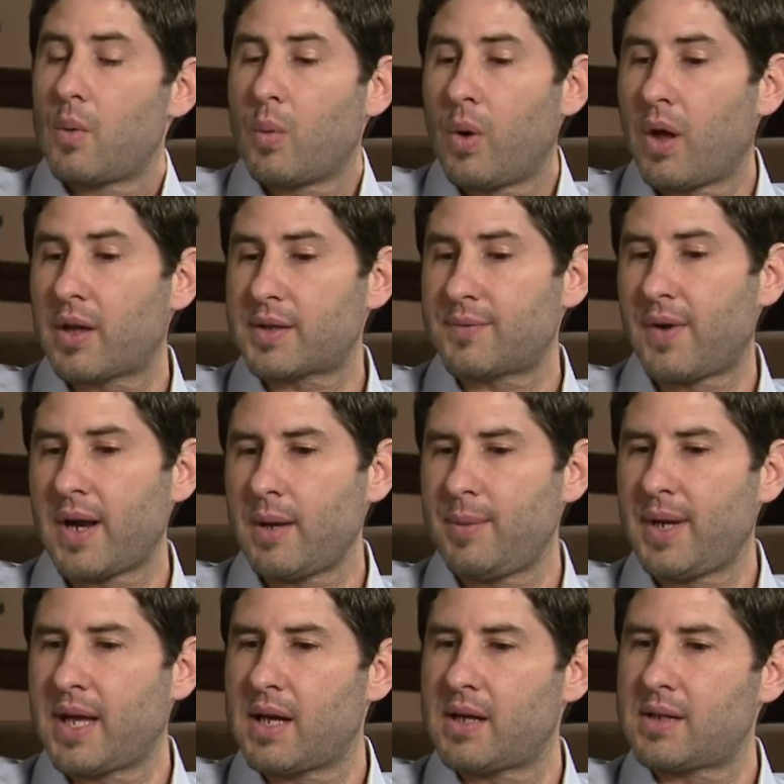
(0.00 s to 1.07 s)
Well, it's funny
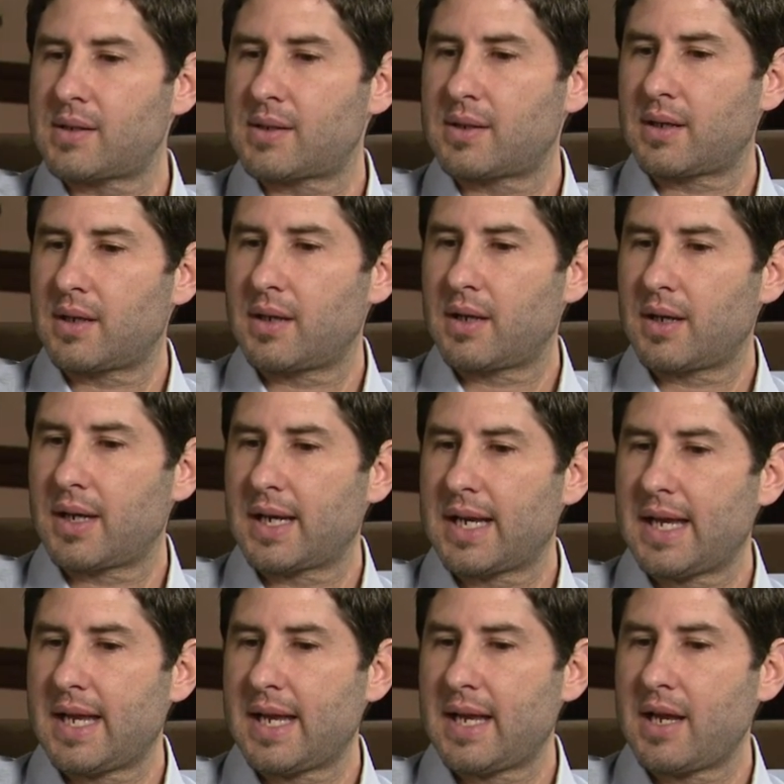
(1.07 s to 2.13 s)
because
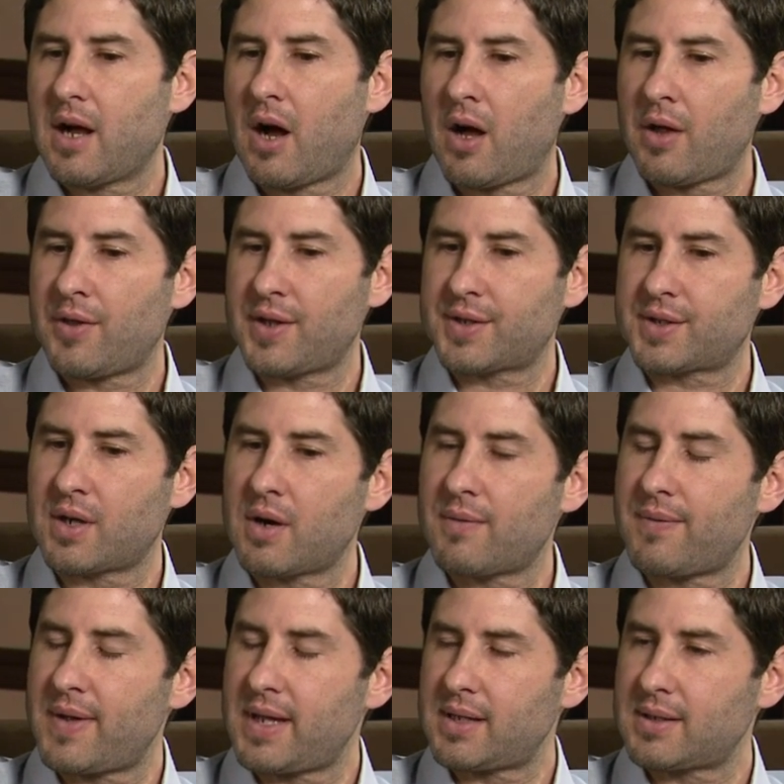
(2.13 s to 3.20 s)
on the
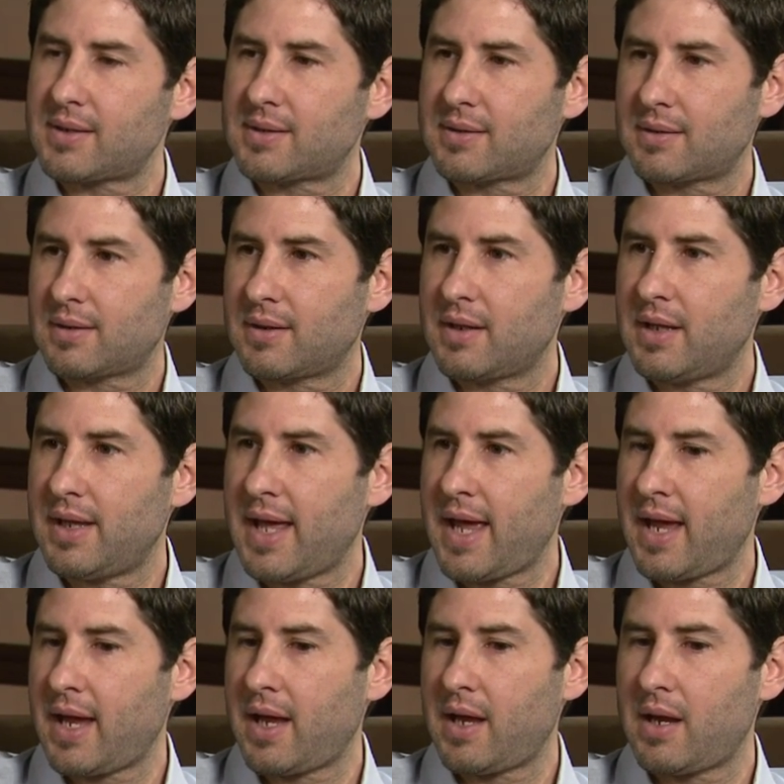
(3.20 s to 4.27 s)
surface,
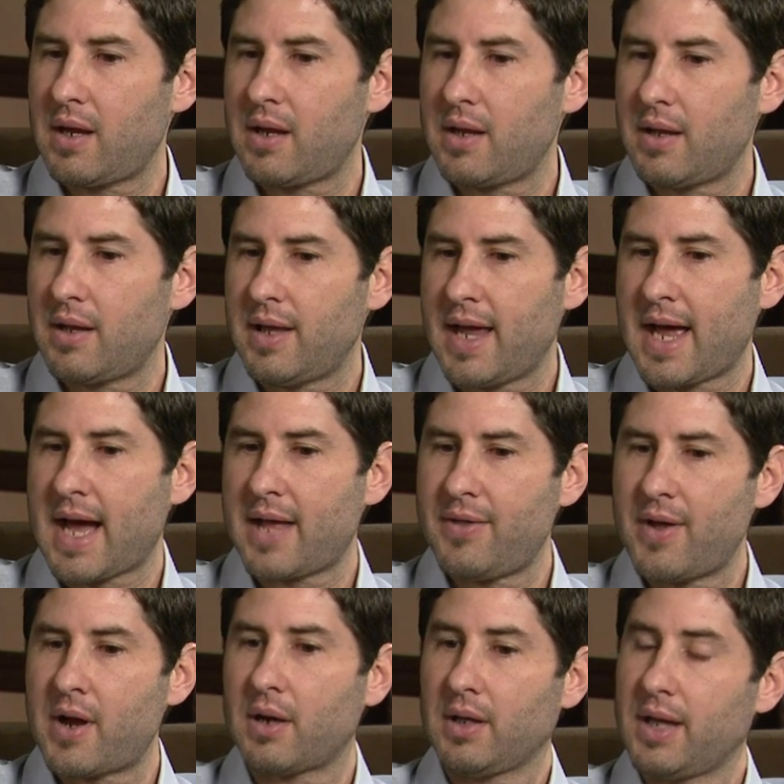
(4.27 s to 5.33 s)
they they had
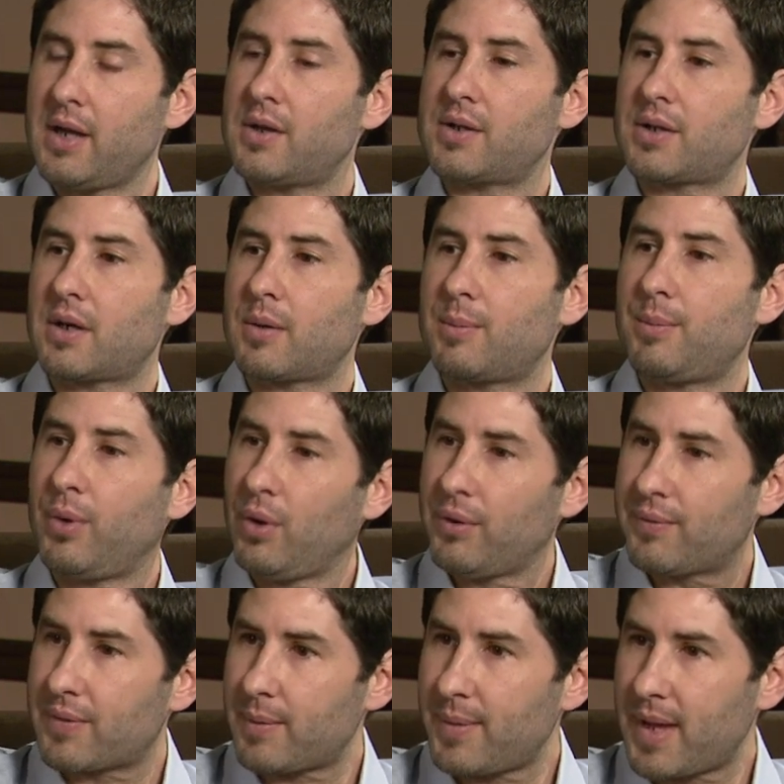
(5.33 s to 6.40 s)
their literature
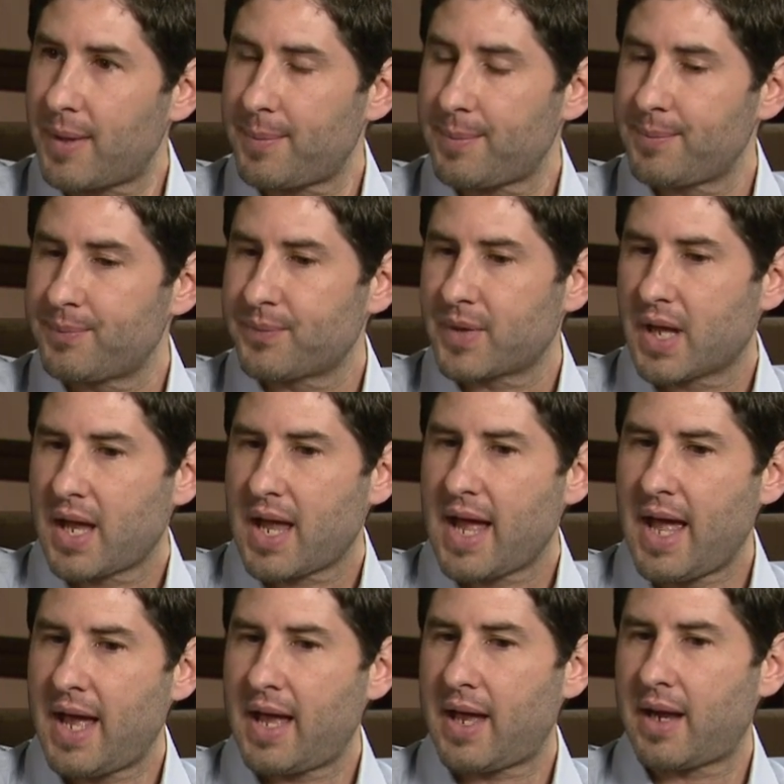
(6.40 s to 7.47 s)
pulled from them.
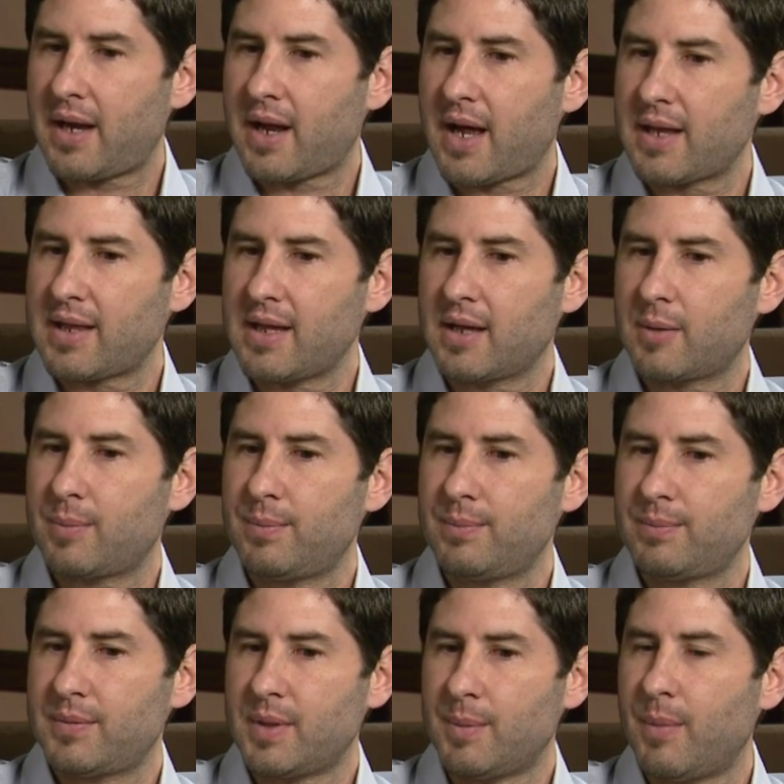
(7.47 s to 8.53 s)
And I think
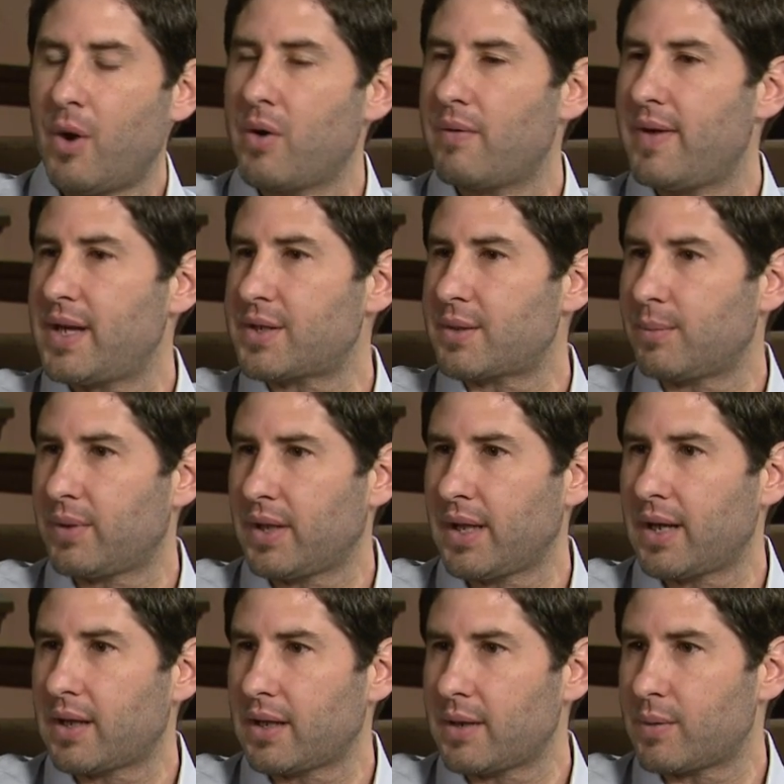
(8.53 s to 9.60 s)
the motivation
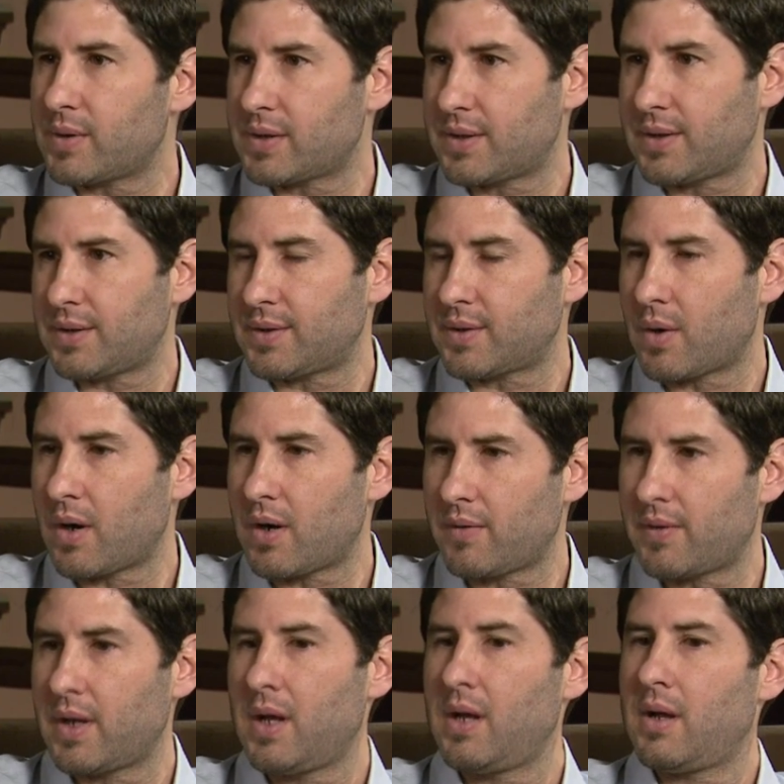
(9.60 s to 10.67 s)
politically was to sort of
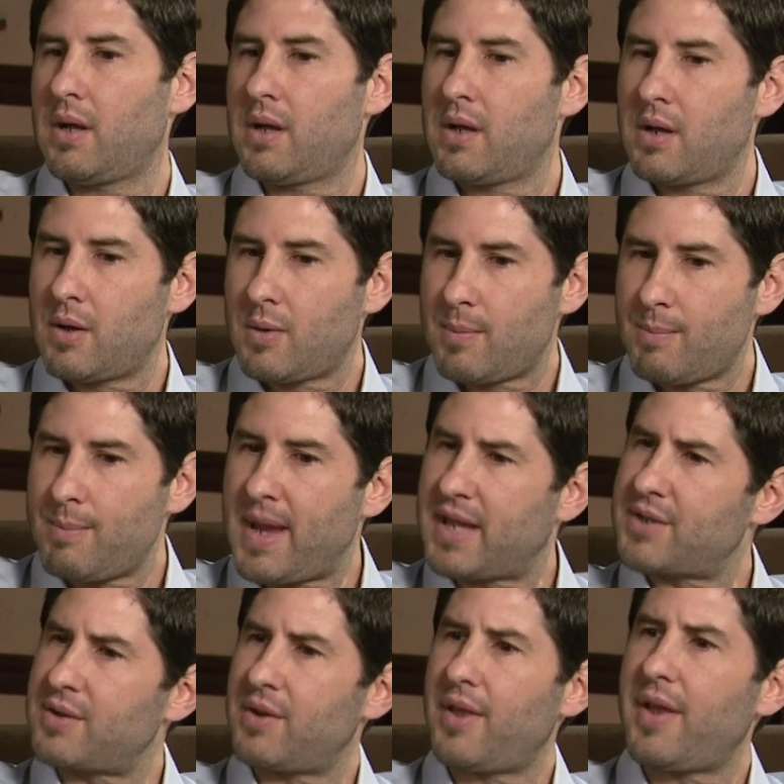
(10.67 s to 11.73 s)
make
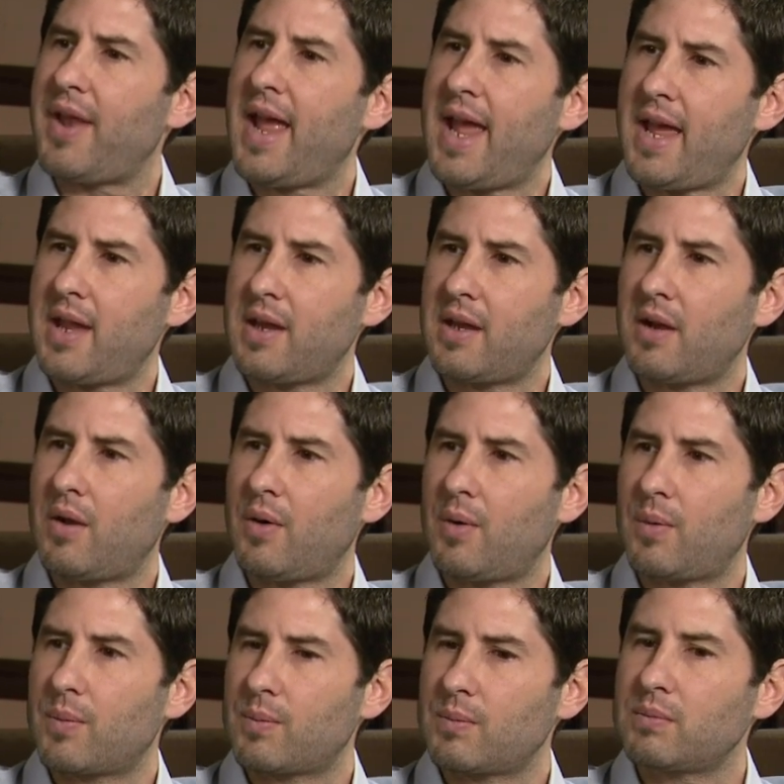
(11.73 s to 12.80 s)
sure that hey, you
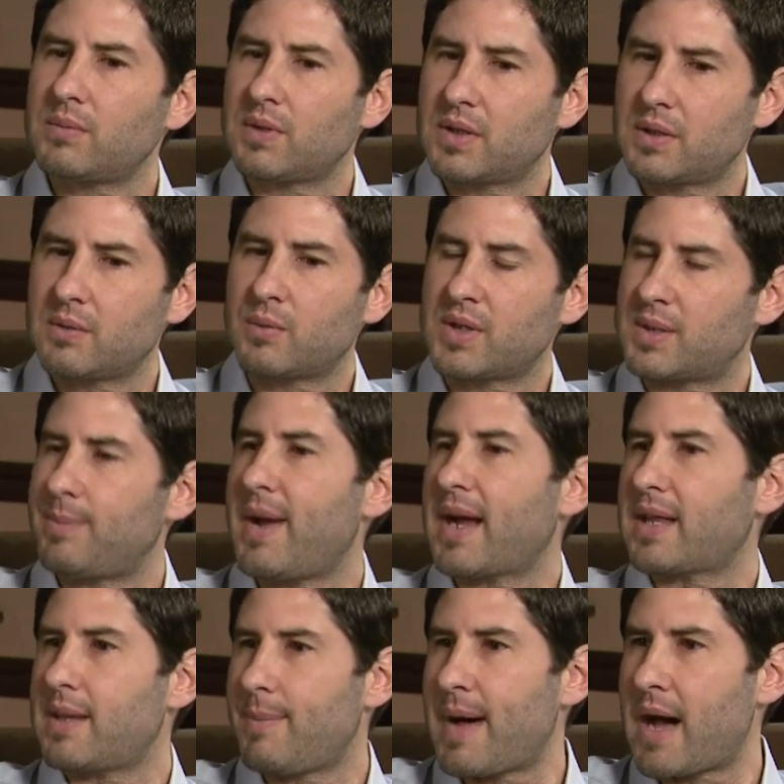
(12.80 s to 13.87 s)
know,
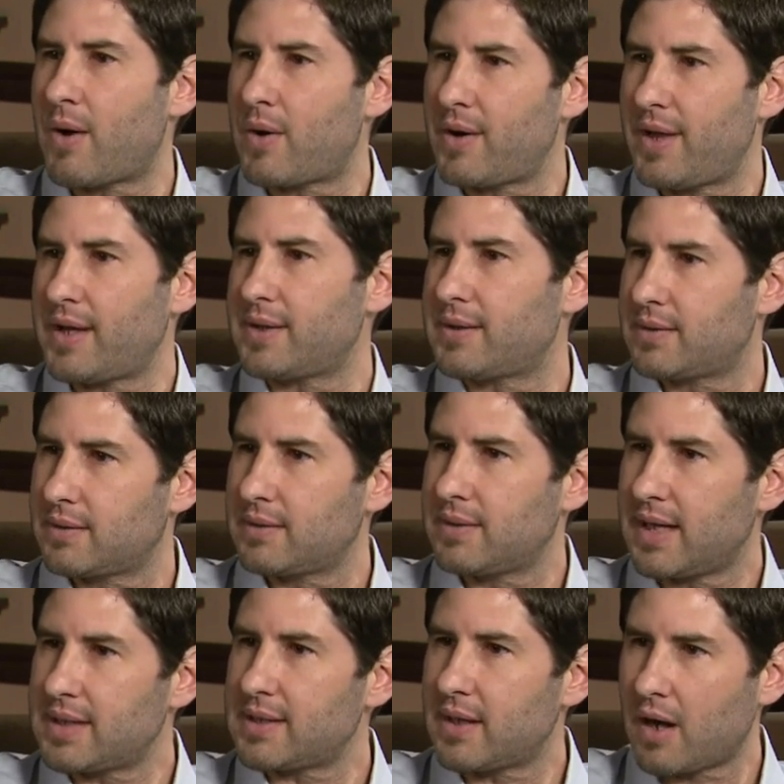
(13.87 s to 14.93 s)
respect the power that's
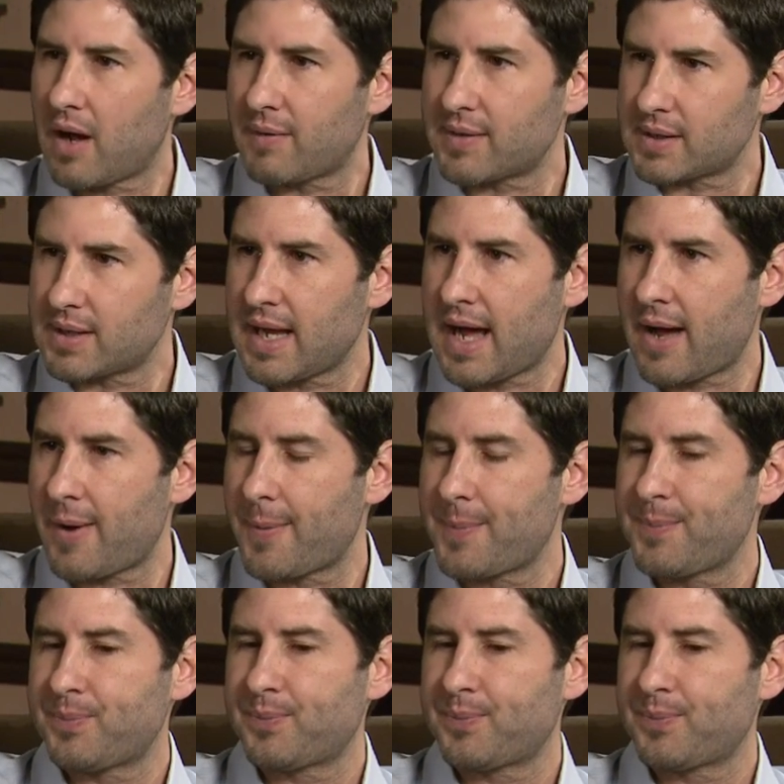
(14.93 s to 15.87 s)
that's in office now.